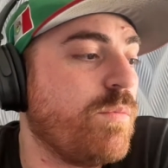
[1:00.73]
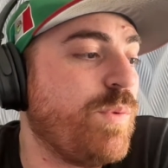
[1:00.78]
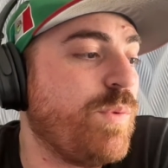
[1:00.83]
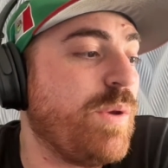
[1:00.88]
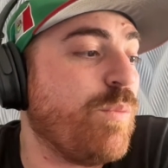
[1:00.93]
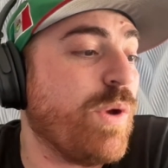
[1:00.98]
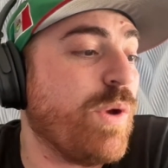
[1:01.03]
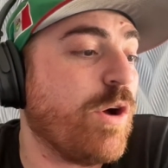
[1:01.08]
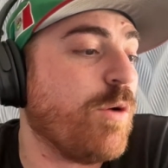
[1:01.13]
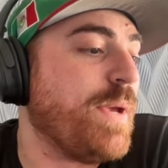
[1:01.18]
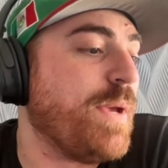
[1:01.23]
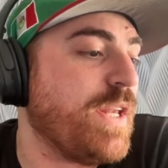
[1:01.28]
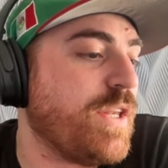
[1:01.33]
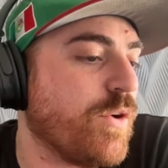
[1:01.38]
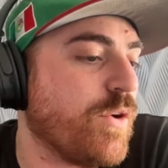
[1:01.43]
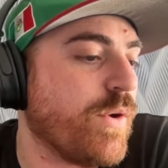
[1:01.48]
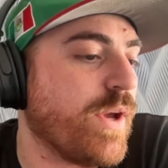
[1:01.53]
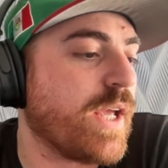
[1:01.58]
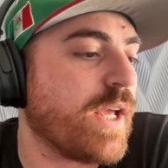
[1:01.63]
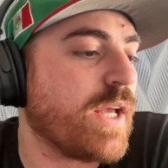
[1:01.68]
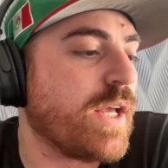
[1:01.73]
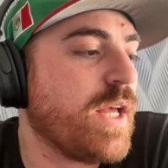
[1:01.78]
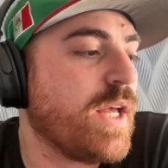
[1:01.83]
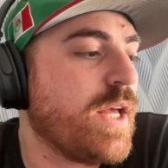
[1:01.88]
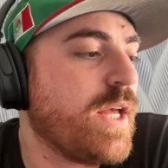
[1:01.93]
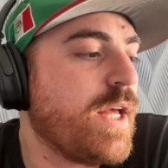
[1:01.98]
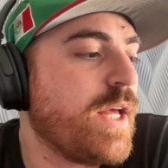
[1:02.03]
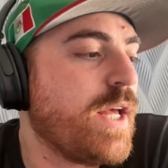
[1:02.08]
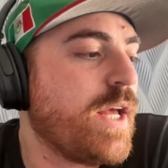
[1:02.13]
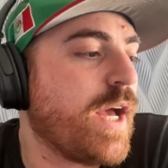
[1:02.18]
we will be doing
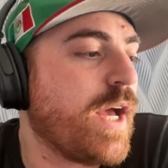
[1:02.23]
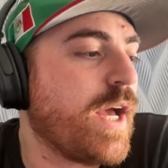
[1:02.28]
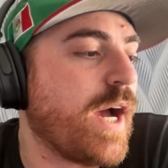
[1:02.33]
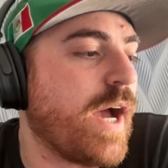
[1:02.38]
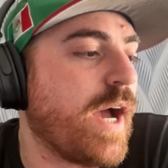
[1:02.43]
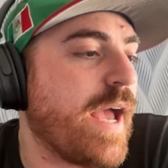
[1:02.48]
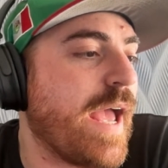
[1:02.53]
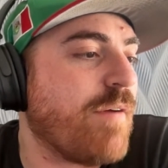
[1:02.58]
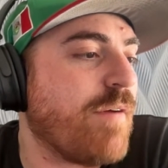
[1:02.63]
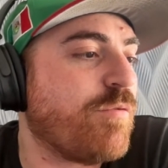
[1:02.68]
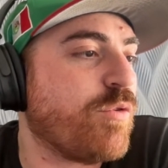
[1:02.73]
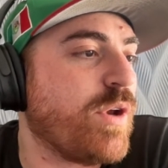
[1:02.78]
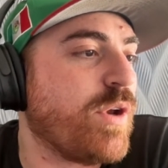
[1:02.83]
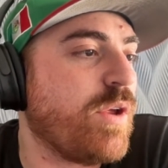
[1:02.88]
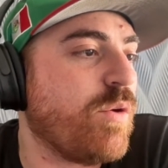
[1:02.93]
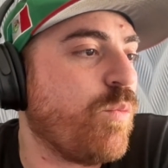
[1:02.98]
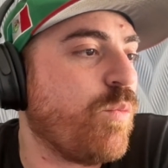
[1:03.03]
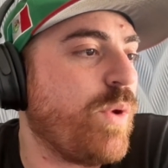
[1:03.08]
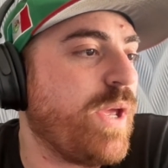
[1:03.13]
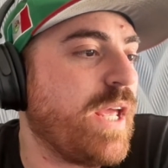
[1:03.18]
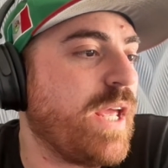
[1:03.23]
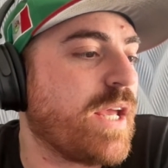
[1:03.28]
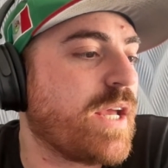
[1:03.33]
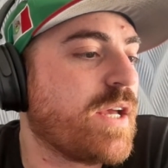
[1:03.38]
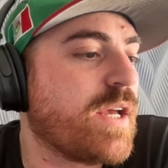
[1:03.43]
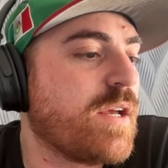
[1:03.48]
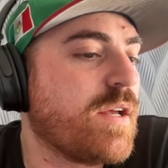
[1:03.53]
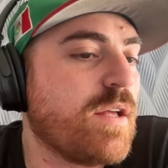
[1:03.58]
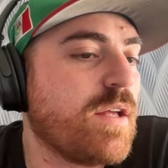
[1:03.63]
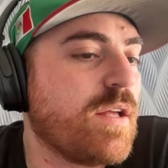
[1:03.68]
every
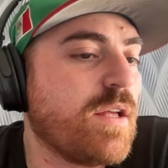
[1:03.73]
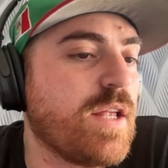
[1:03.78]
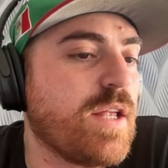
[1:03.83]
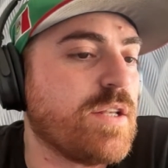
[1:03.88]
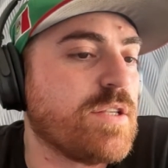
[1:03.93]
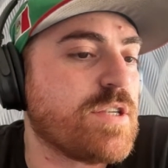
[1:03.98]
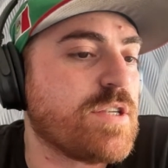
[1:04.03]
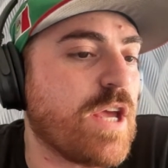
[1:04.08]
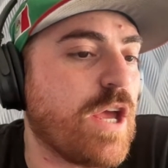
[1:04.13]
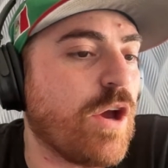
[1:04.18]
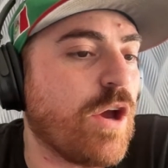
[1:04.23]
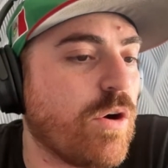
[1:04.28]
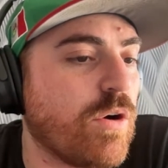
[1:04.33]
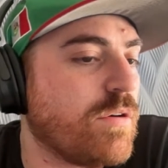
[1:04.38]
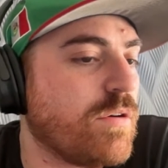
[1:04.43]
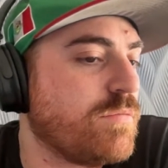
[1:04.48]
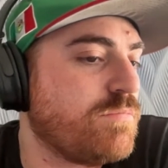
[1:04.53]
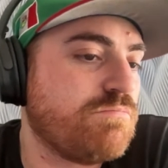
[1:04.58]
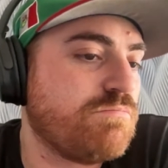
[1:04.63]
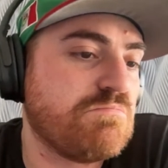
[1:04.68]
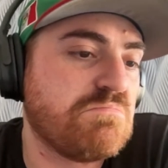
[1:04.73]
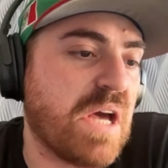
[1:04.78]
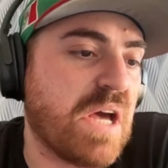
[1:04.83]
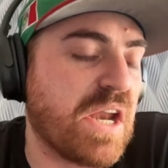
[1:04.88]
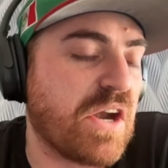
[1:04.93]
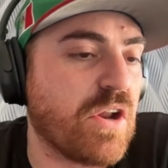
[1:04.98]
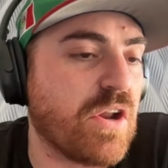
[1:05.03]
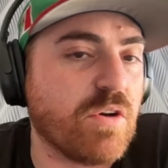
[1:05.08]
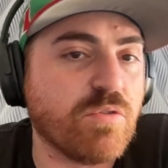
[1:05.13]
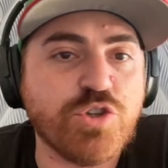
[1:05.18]
week until,
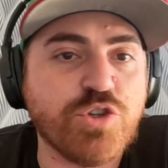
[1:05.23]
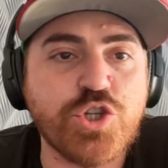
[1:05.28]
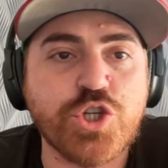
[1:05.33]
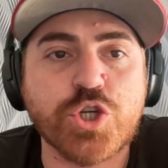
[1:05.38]
I don't know,